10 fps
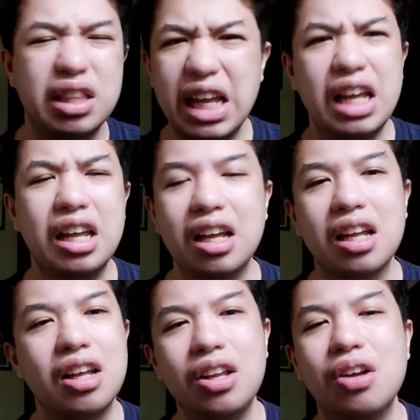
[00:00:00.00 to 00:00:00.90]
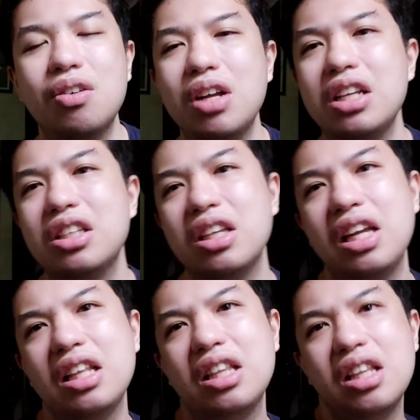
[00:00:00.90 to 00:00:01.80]
thing, you know, he
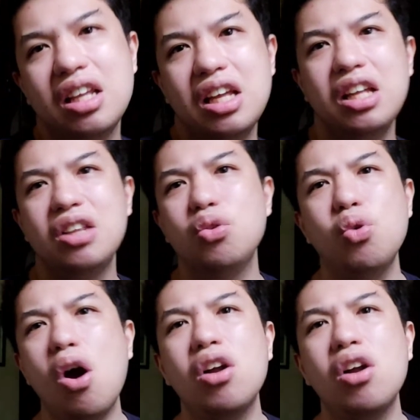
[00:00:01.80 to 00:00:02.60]
he he do